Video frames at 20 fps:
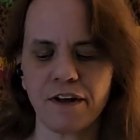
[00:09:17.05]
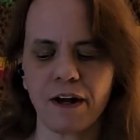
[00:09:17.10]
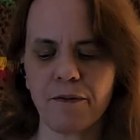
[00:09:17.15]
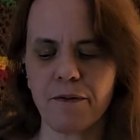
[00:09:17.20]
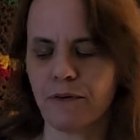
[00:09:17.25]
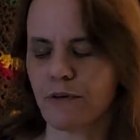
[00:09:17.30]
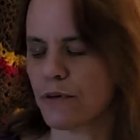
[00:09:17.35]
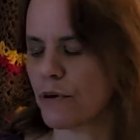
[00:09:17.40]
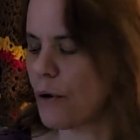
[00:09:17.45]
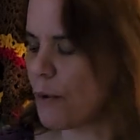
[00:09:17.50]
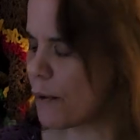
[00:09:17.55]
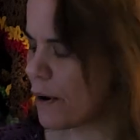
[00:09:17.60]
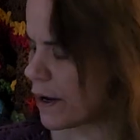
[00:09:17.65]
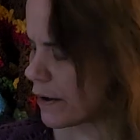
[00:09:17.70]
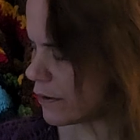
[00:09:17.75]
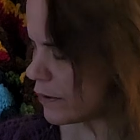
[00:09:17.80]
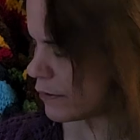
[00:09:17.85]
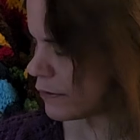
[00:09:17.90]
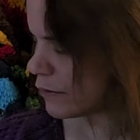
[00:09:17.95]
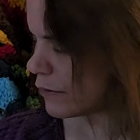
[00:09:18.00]
I was going
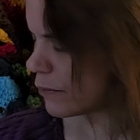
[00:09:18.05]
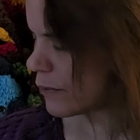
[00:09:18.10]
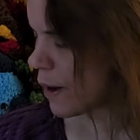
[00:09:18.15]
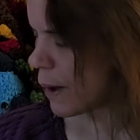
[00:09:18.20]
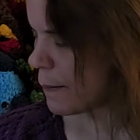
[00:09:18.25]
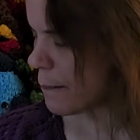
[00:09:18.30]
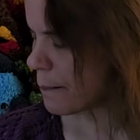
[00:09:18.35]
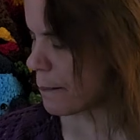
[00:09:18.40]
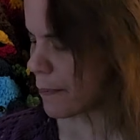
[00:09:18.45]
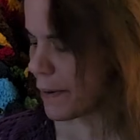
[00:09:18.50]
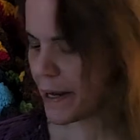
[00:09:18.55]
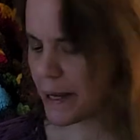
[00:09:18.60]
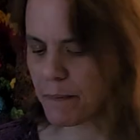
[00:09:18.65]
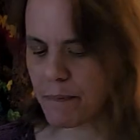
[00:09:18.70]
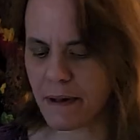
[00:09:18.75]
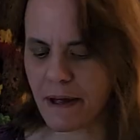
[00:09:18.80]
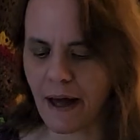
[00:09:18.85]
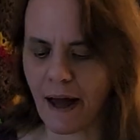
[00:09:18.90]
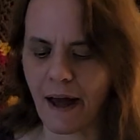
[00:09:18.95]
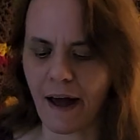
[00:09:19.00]
to do a
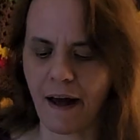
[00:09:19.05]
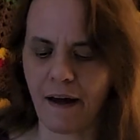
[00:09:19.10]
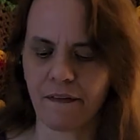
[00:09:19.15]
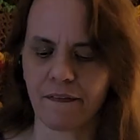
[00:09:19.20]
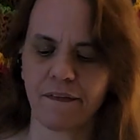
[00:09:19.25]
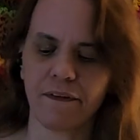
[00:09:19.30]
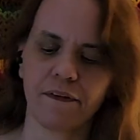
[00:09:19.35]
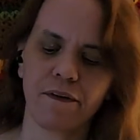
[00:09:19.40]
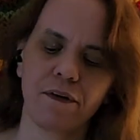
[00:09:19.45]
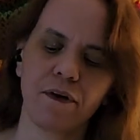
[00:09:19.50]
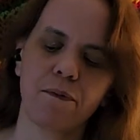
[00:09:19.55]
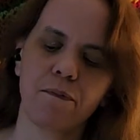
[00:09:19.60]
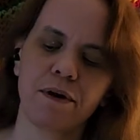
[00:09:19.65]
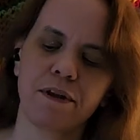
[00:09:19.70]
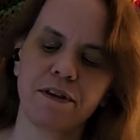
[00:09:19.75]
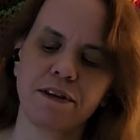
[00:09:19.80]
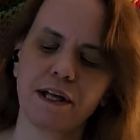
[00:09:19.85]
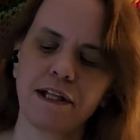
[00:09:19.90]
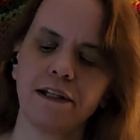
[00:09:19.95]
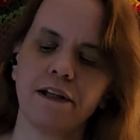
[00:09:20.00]
baby hat to go
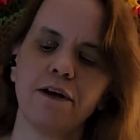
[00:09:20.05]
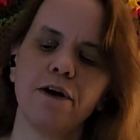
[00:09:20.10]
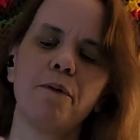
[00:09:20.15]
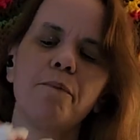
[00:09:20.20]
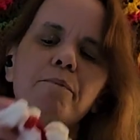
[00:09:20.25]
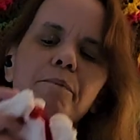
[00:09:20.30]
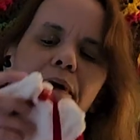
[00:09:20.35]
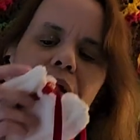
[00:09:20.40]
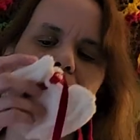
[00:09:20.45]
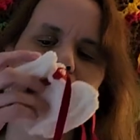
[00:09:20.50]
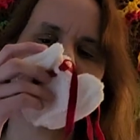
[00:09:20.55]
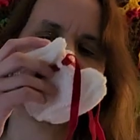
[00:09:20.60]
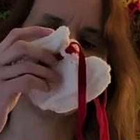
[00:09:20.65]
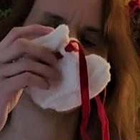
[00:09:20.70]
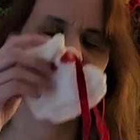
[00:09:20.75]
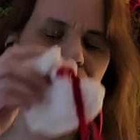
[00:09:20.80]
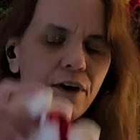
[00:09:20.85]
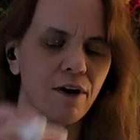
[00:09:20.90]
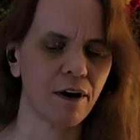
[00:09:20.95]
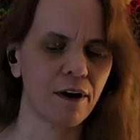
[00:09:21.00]
with the little baby
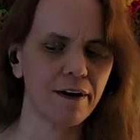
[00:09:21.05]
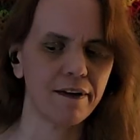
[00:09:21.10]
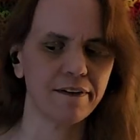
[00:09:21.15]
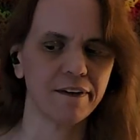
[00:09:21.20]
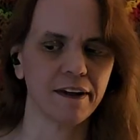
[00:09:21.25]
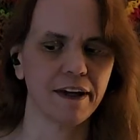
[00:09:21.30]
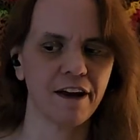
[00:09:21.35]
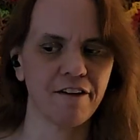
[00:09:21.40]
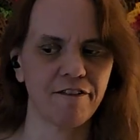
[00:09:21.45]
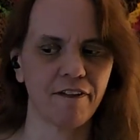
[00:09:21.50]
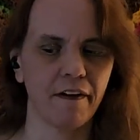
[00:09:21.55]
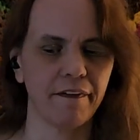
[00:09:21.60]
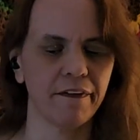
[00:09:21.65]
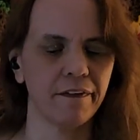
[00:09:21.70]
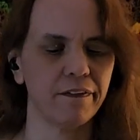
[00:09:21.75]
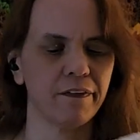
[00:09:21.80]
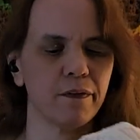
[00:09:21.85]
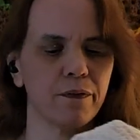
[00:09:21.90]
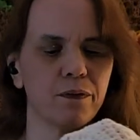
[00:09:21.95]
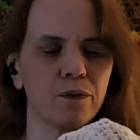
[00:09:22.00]
socks, and I found
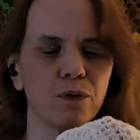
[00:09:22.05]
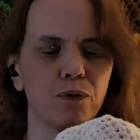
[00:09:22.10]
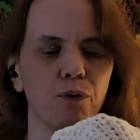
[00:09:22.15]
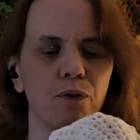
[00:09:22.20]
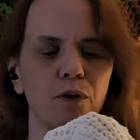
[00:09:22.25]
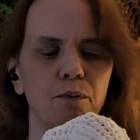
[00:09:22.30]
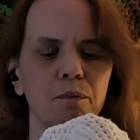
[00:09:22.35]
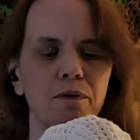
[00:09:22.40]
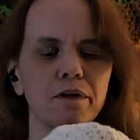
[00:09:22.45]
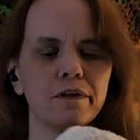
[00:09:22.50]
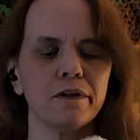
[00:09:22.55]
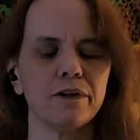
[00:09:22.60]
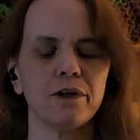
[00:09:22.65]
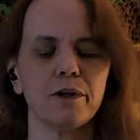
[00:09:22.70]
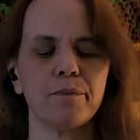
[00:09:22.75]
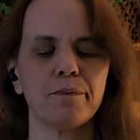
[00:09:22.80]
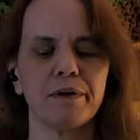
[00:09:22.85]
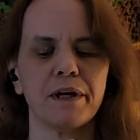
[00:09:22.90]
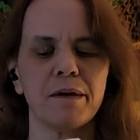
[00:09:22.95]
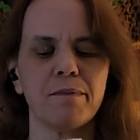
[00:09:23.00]
this adorable little
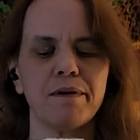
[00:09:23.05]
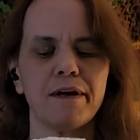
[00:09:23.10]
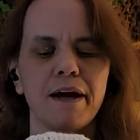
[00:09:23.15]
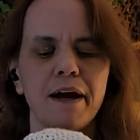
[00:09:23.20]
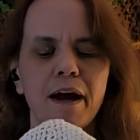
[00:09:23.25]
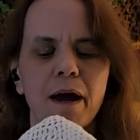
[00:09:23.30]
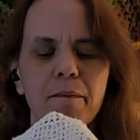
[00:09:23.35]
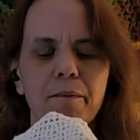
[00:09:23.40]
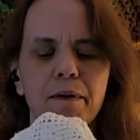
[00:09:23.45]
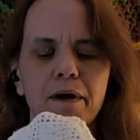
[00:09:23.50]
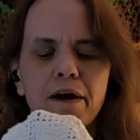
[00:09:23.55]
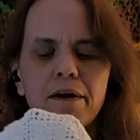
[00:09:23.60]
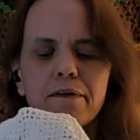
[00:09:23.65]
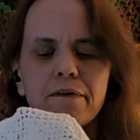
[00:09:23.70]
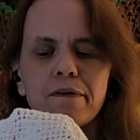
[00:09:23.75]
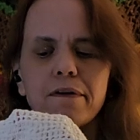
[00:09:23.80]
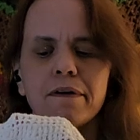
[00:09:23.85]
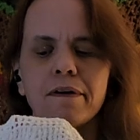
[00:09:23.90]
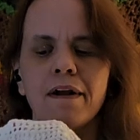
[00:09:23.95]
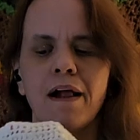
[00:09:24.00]
baby hat
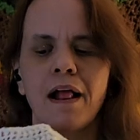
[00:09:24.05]
pattern.